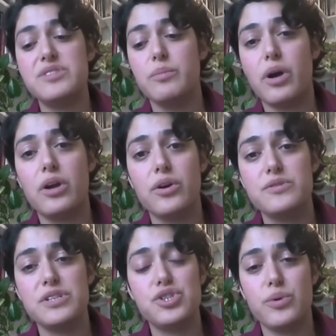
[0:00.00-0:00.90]

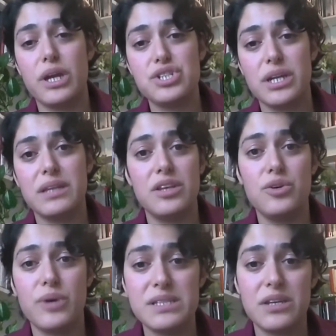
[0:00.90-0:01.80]
embargo situation at the
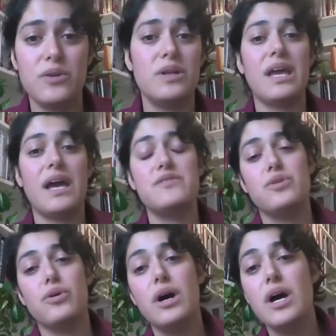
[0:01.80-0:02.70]
UN Security
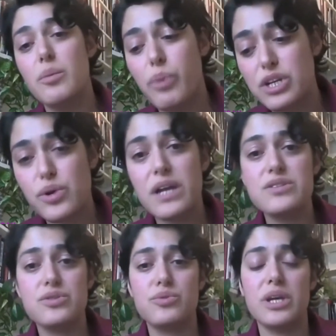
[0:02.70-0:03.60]
Council, by
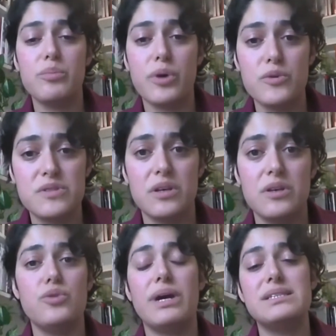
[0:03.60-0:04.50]
trying to reimpose
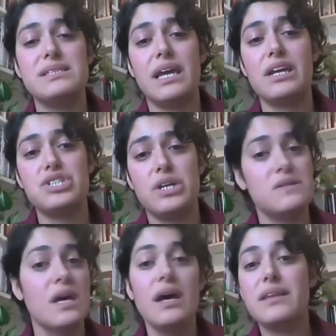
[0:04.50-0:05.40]
the UN
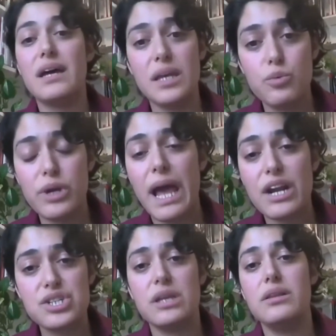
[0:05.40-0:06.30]
sanctions, that they would
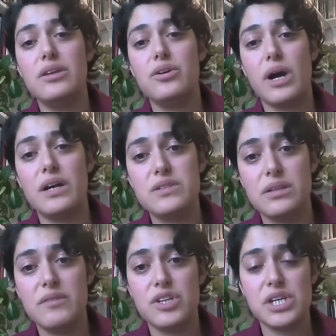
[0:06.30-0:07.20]
actually lead Iran to
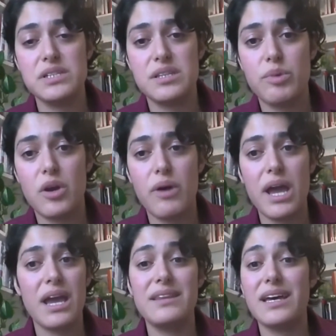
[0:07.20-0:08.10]
leave the
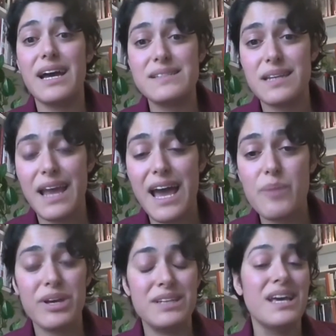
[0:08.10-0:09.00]
JCPOA, and that hasn't
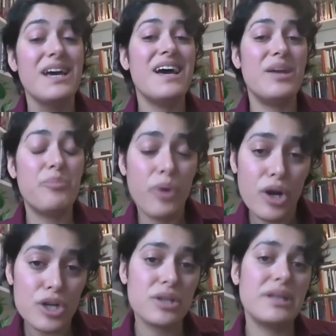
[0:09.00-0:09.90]
happened. And
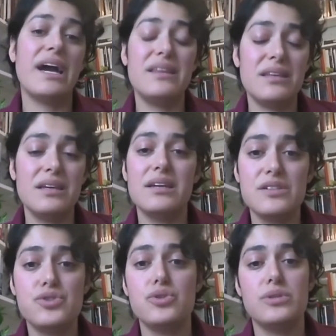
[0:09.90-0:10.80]
partially, I think it
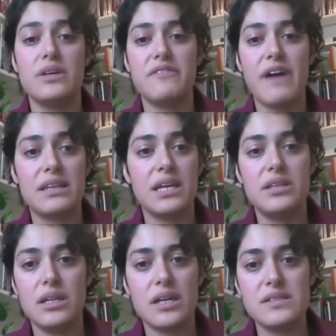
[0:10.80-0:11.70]
is due to the fact that
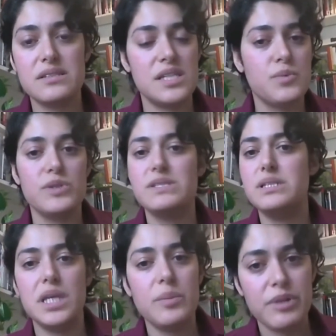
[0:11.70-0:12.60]
the United States was
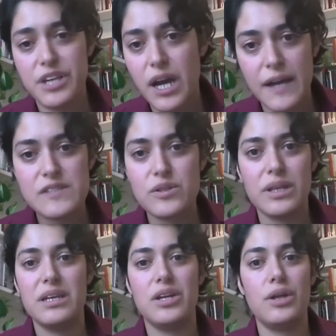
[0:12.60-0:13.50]
deeply
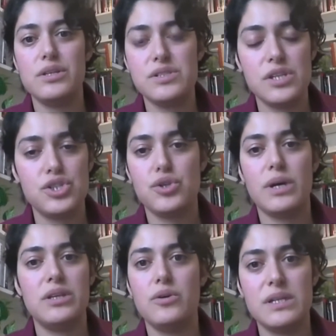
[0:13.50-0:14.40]
isolated on this issue
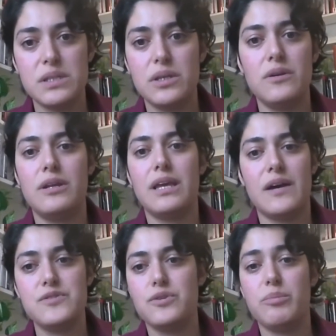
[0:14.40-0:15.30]
at the UN Security
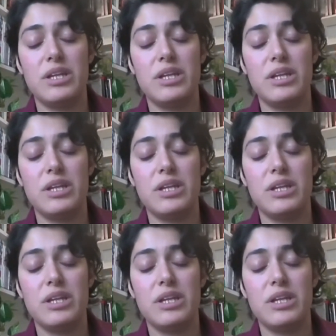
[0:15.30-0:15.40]
Council.